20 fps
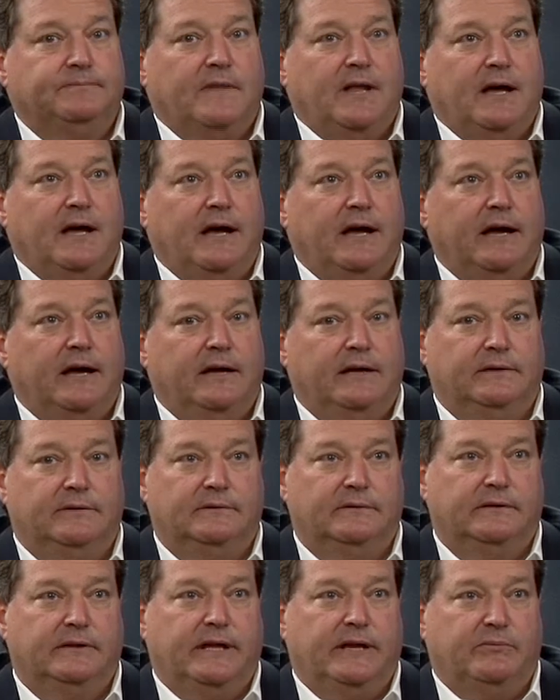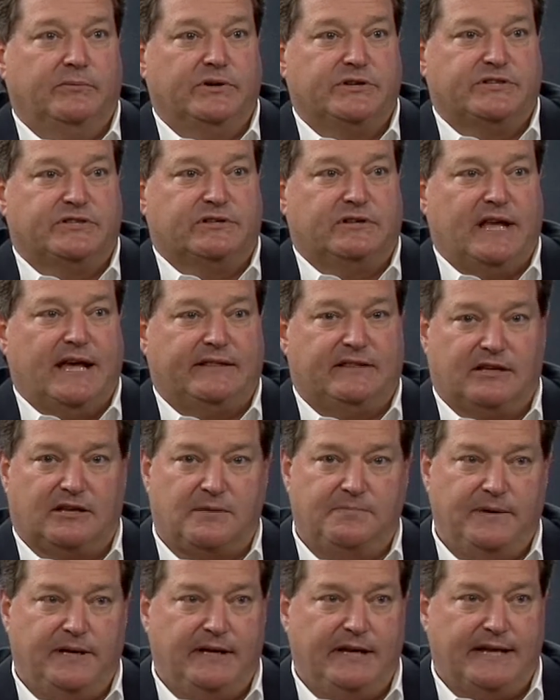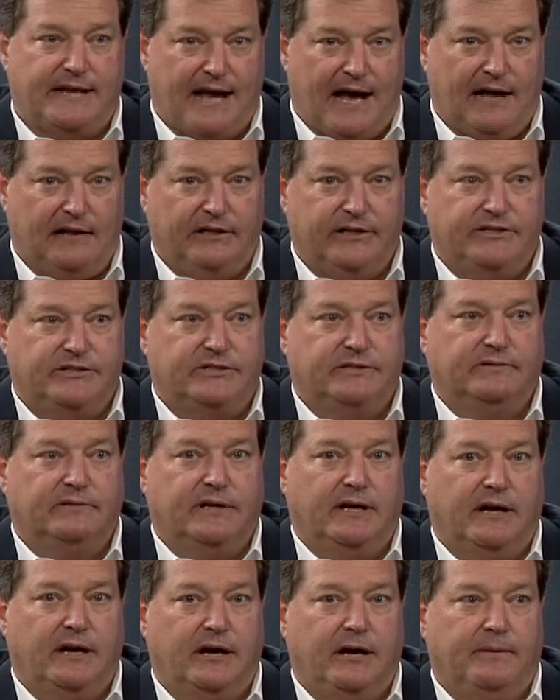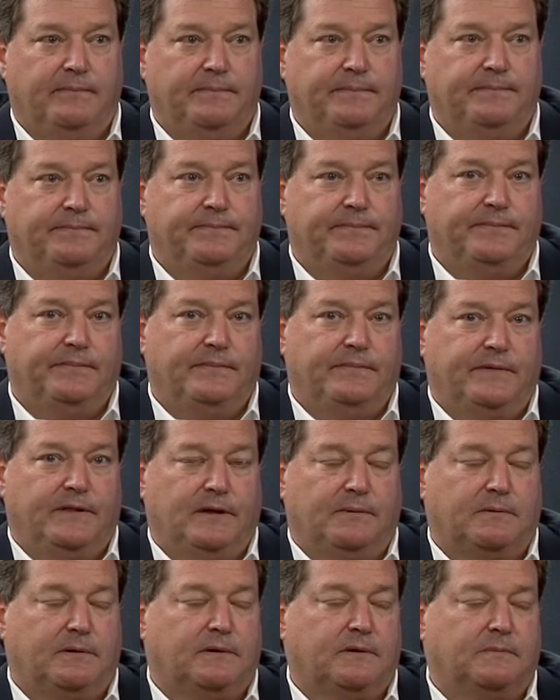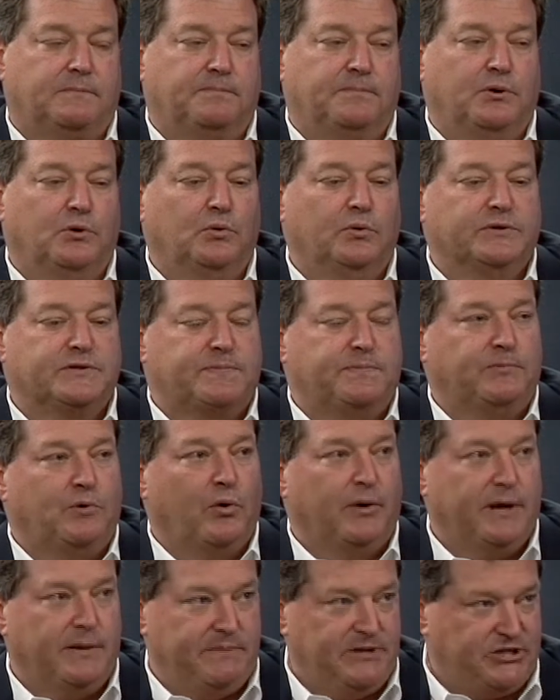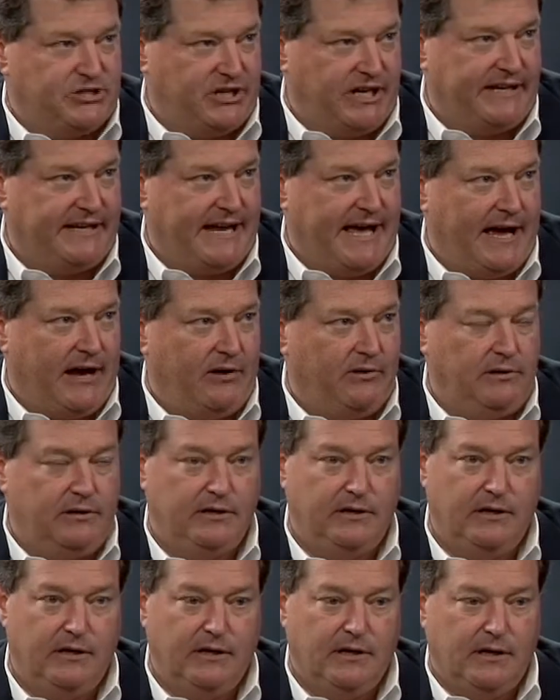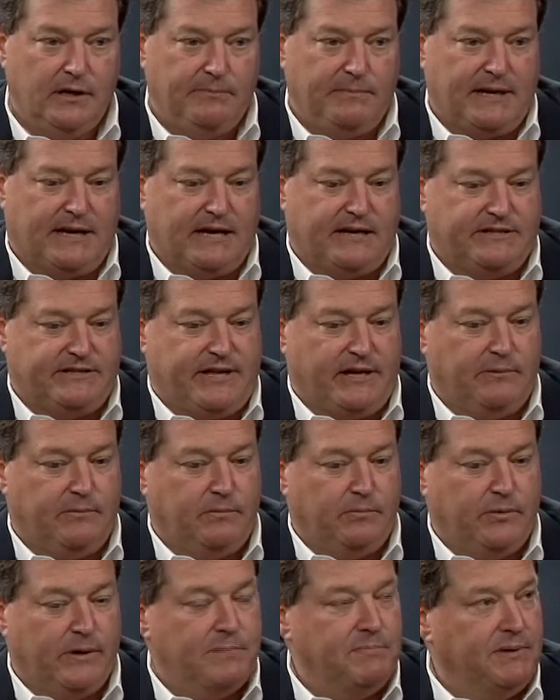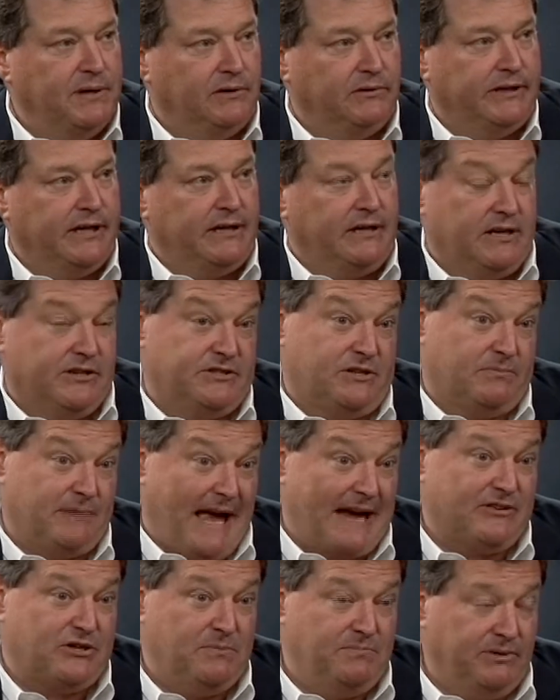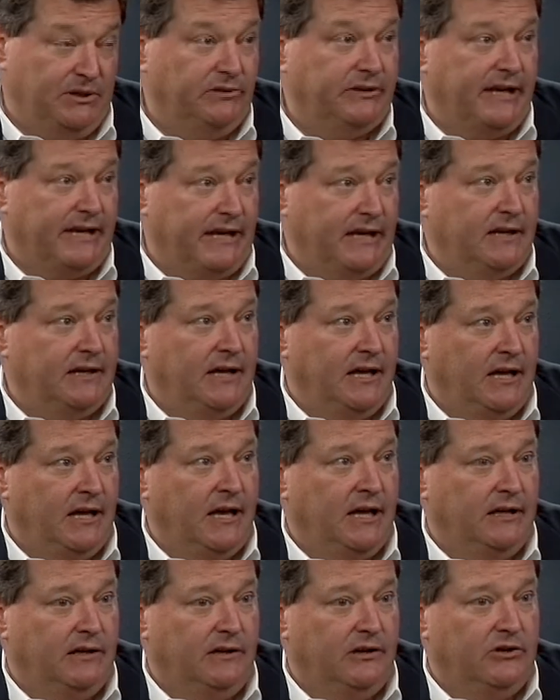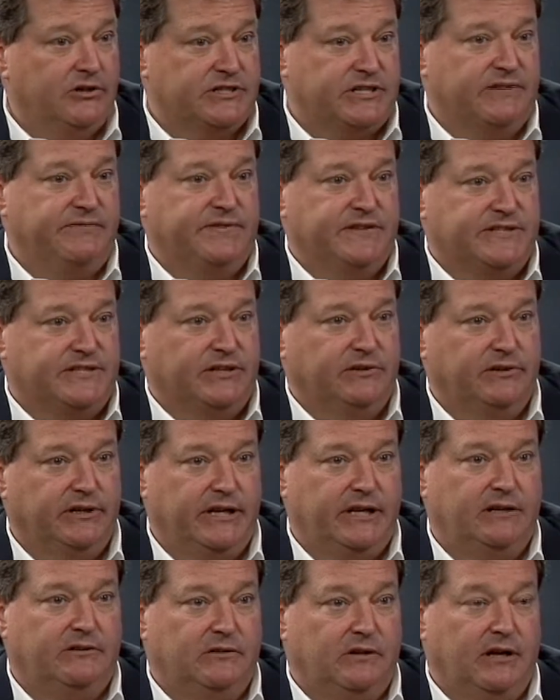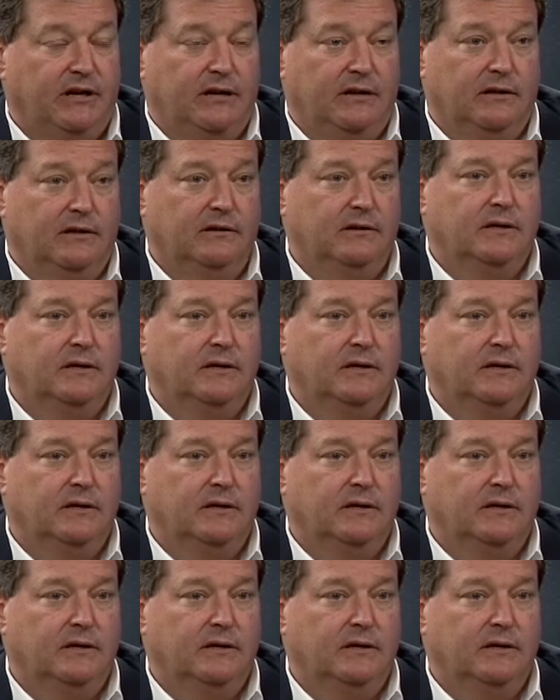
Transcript: uh, it was at the community college. Um, the pool was going to be shut down because they're rebuilding, because they're actually building an, a nursing facility, uh,